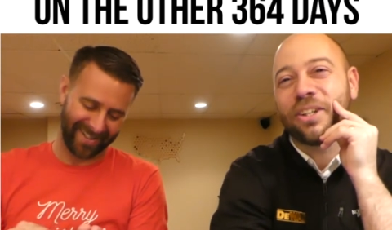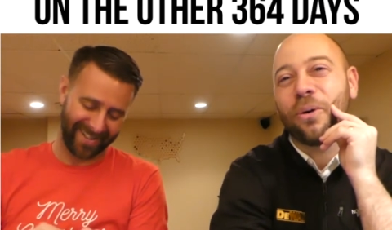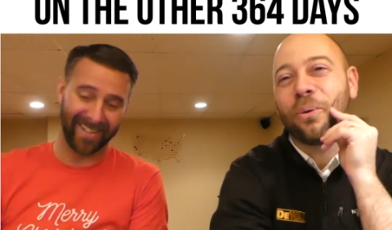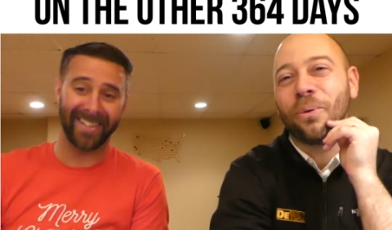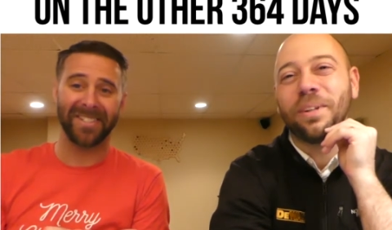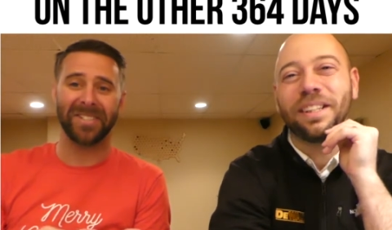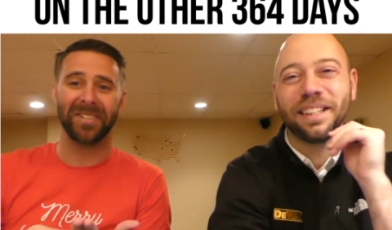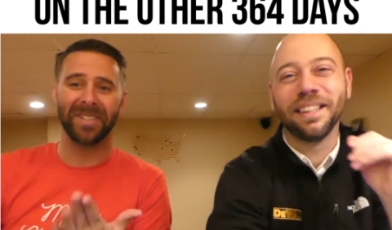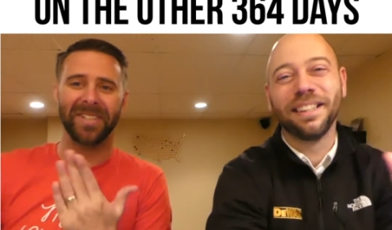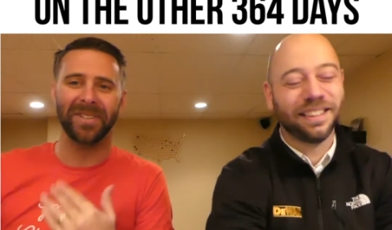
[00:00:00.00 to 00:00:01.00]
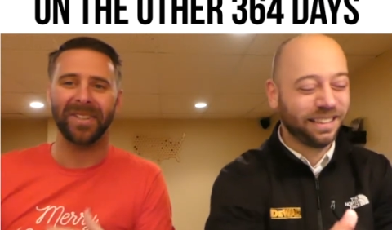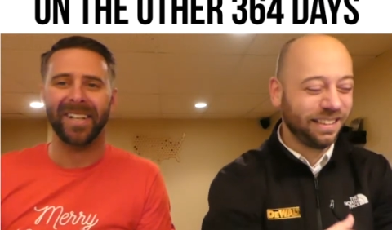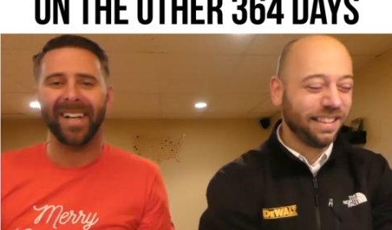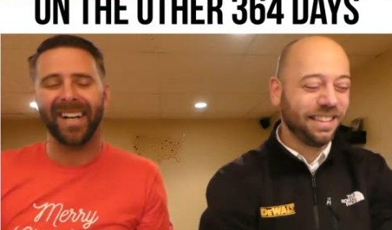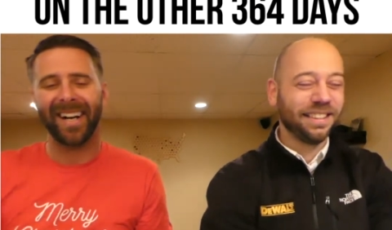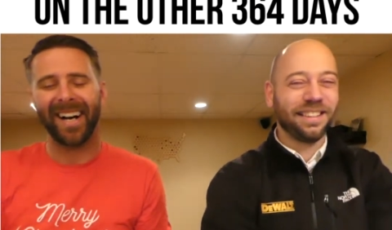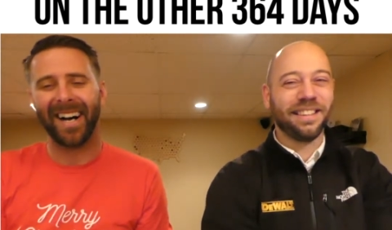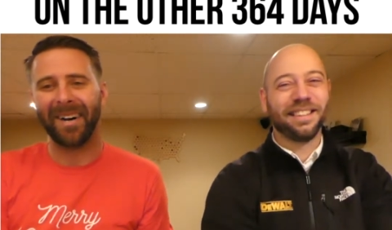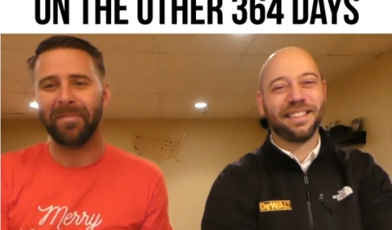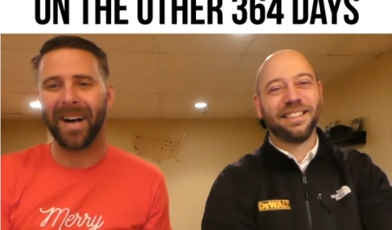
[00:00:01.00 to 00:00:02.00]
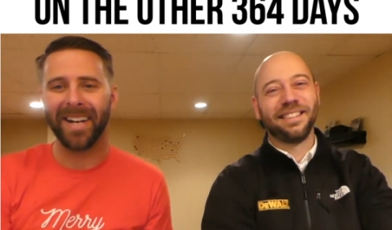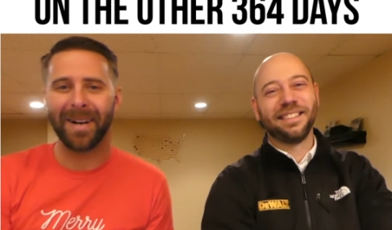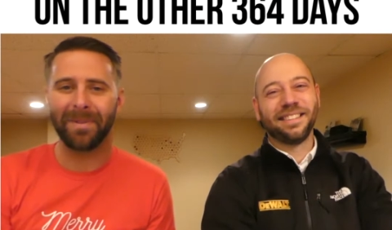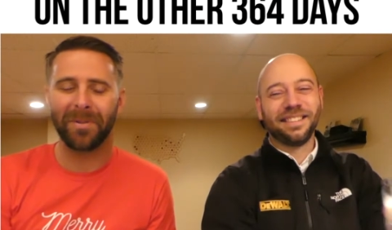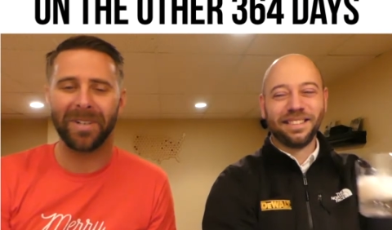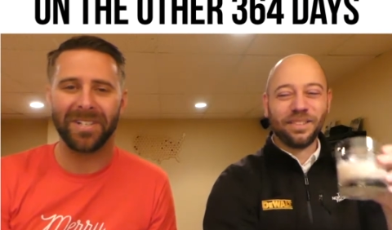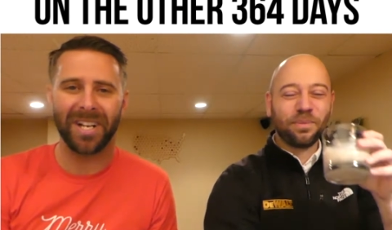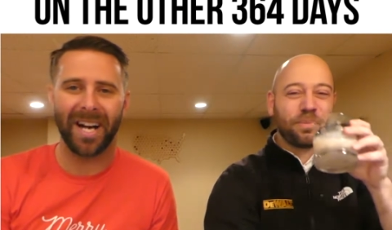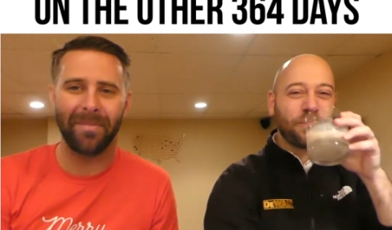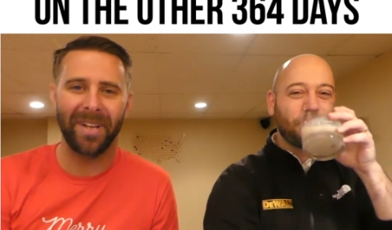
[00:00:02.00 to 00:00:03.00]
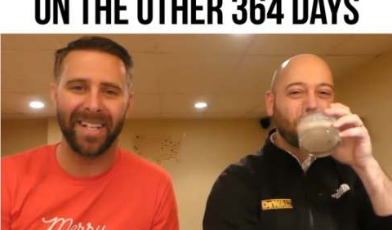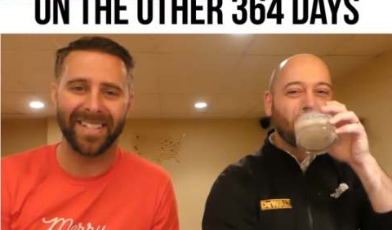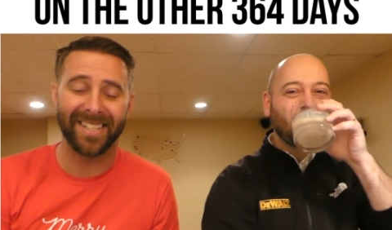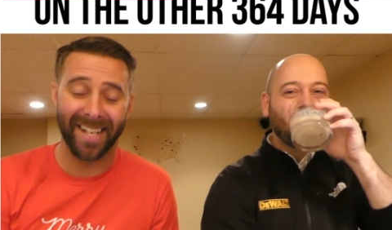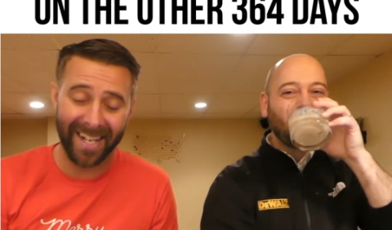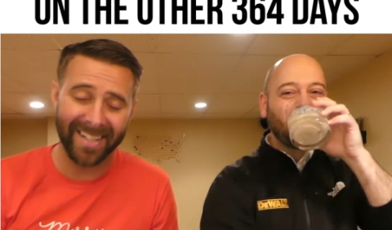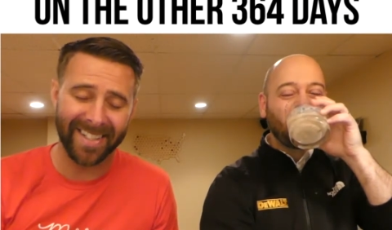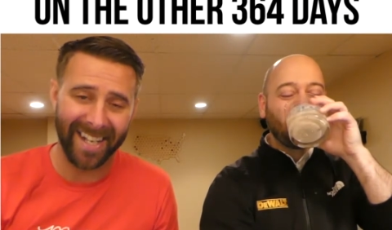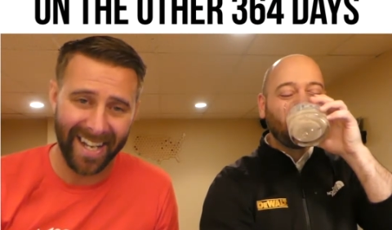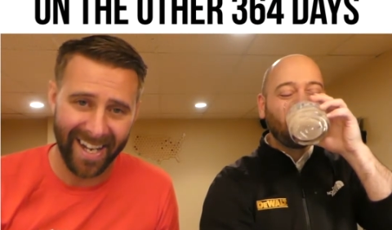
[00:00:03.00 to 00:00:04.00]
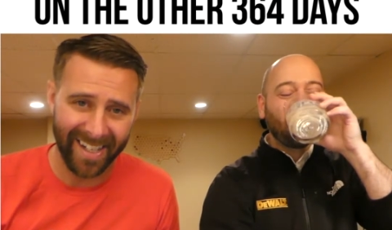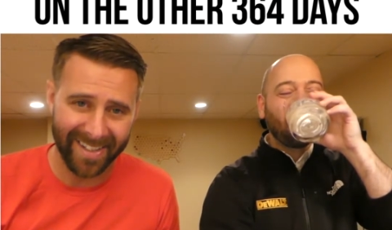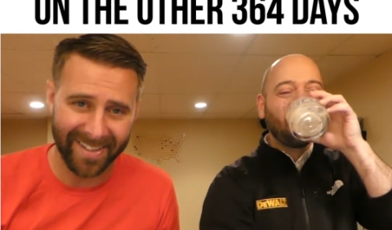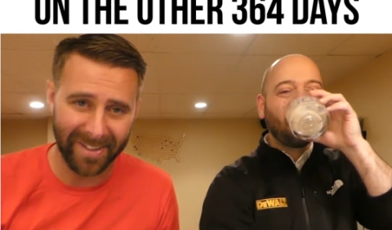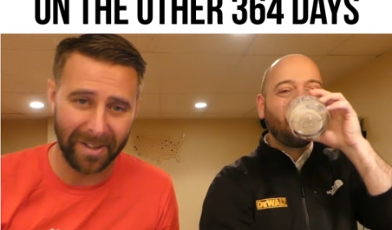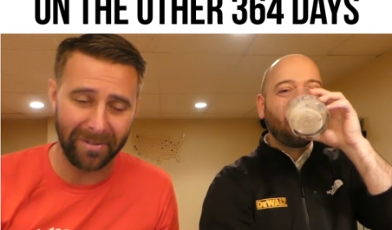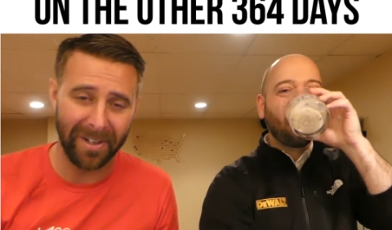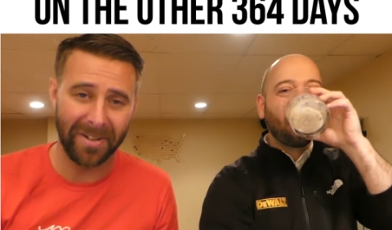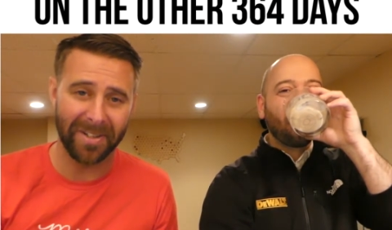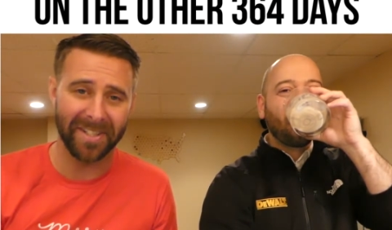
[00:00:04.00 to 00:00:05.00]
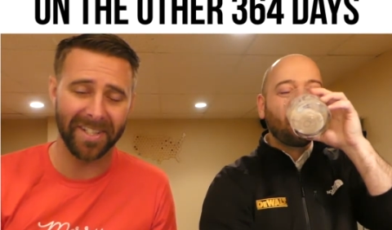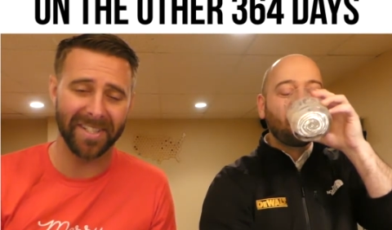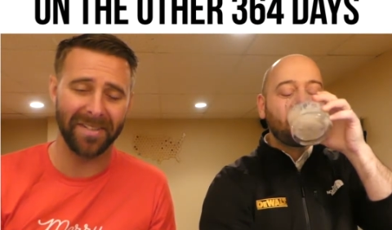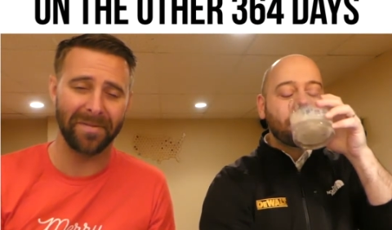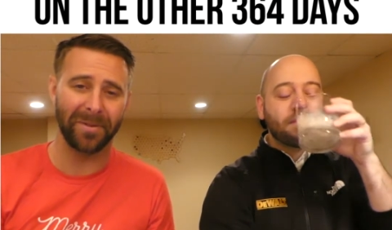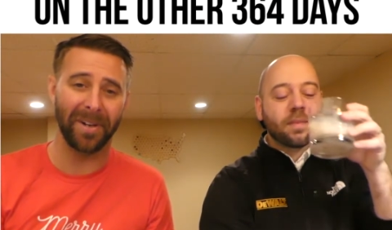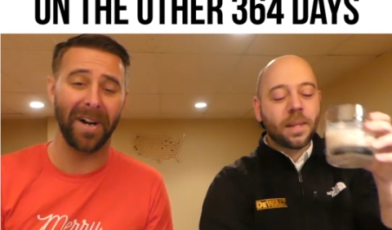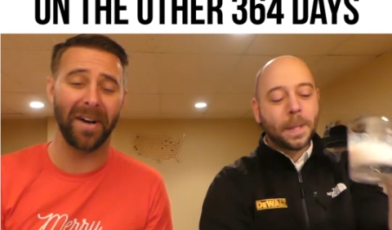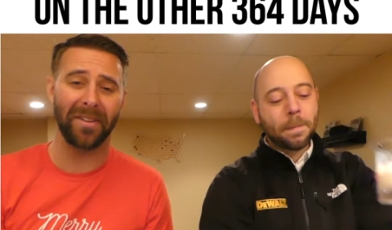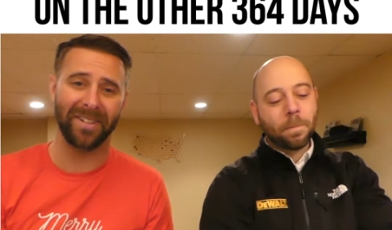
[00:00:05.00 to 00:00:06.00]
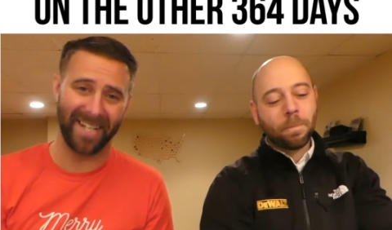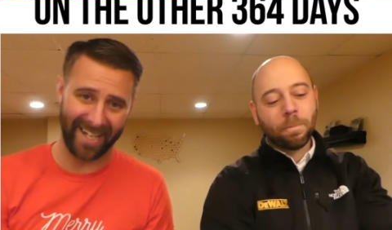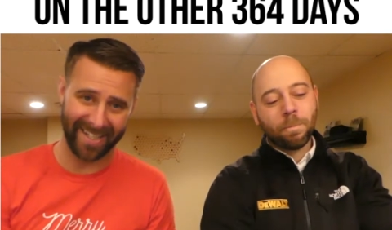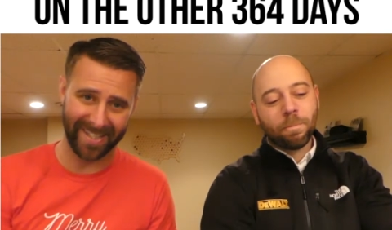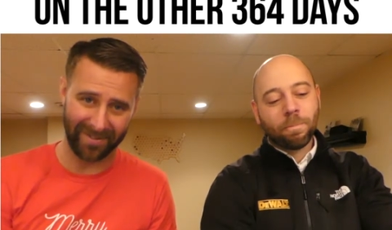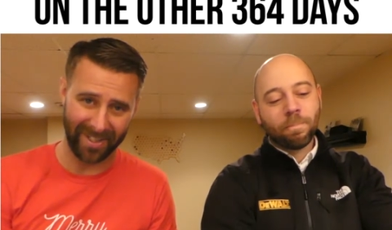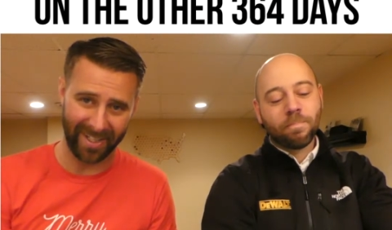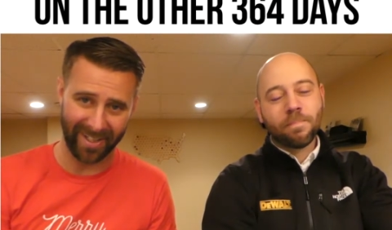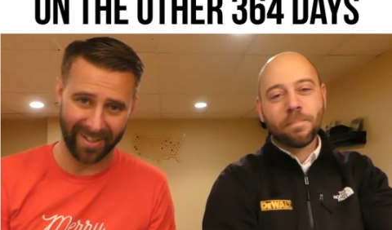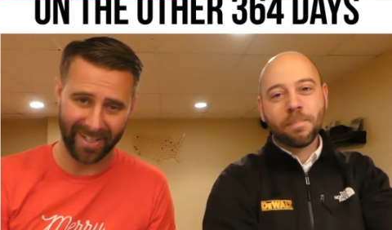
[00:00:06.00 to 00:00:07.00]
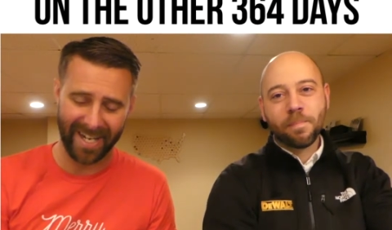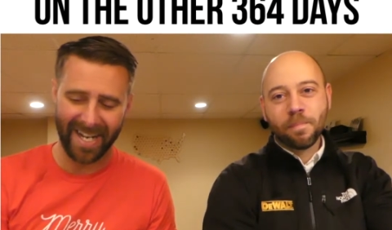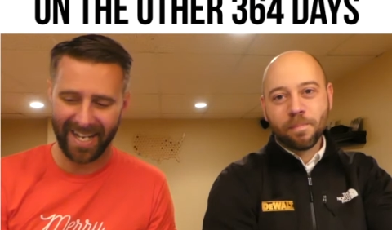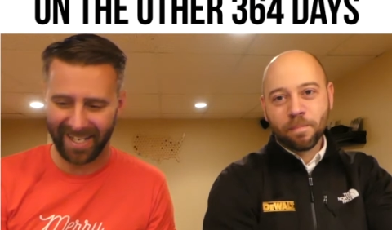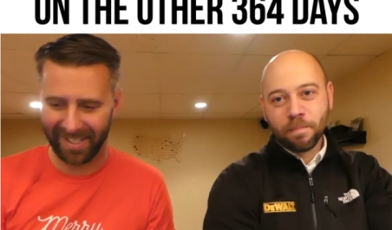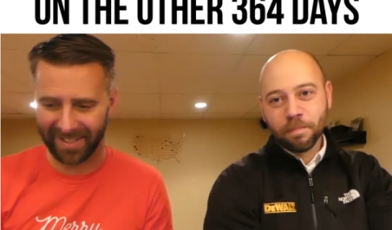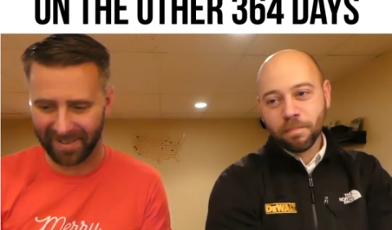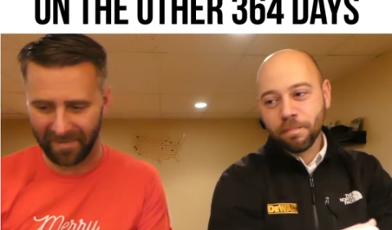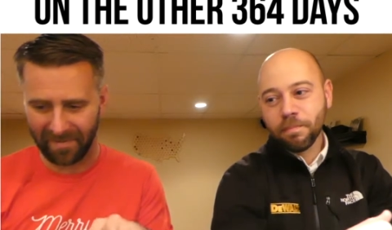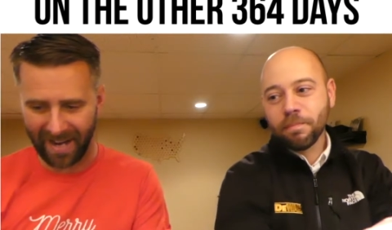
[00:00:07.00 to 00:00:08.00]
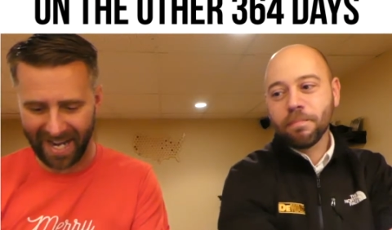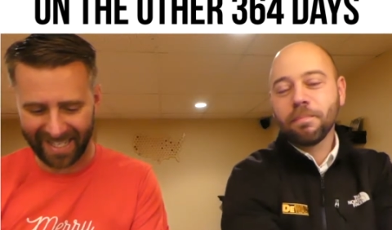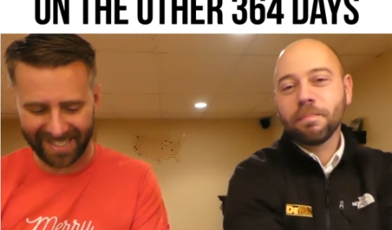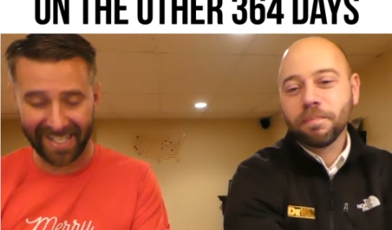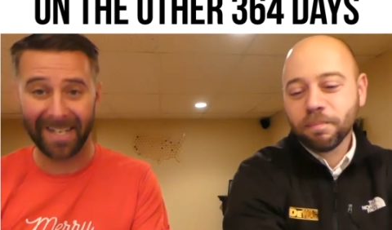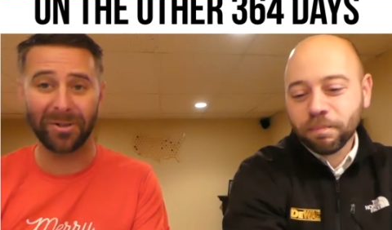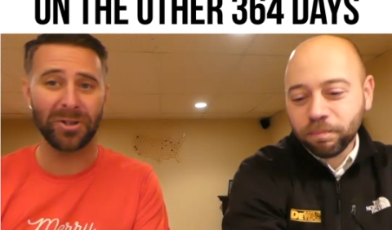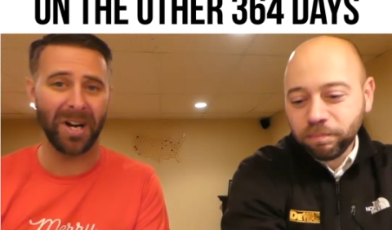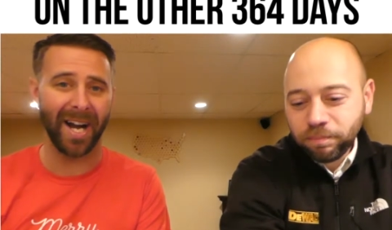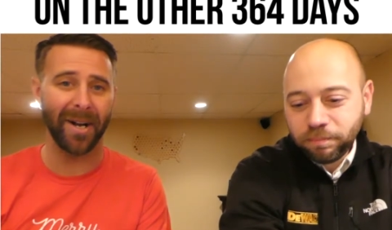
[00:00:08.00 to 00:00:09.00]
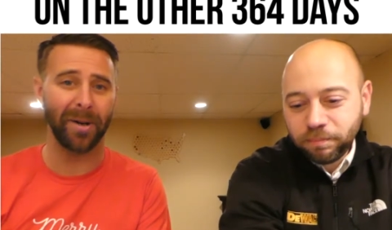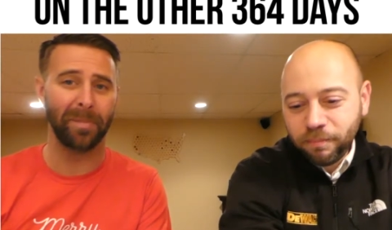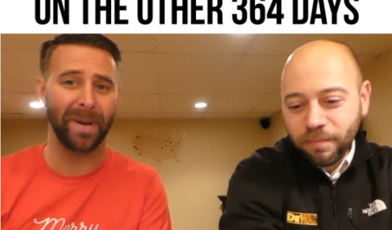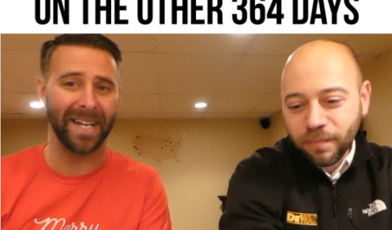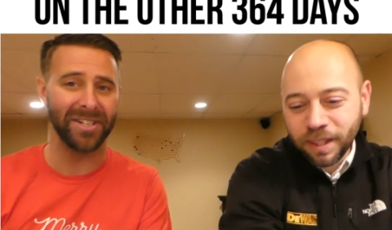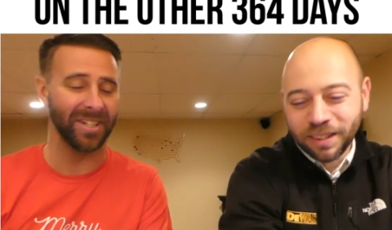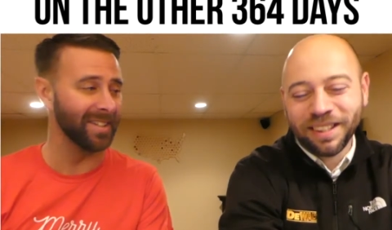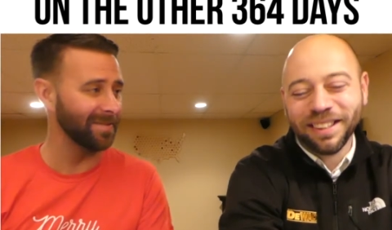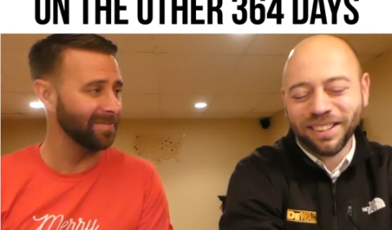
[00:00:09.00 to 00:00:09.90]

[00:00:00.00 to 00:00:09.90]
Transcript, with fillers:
Speaker 1: cold. So I'll show you. Uh, my number one job that Santa has the 364 other days of the year is vaccine trial patient.